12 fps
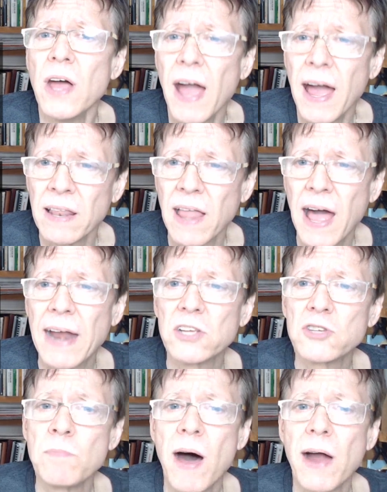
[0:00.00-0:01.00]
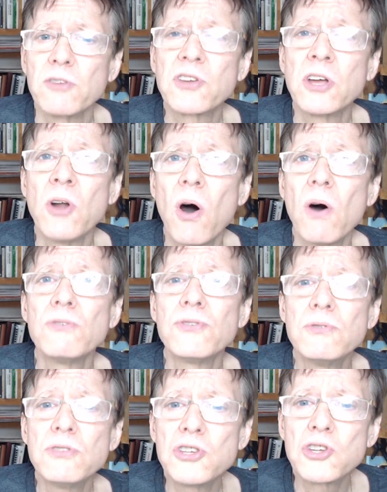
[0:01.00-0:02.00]
and lattice models can also
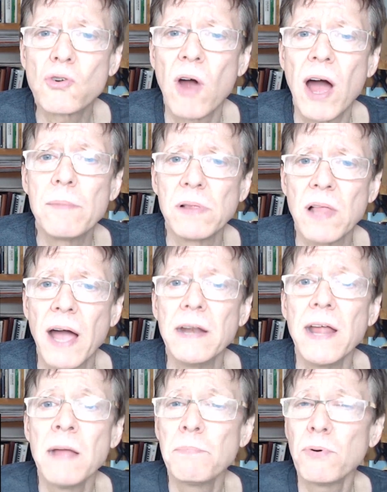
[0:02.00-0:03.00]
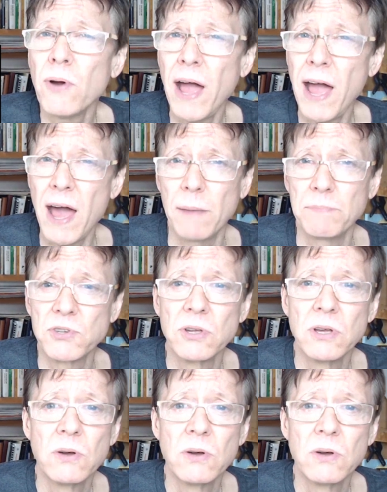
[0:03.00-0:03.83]
describe light and perhaps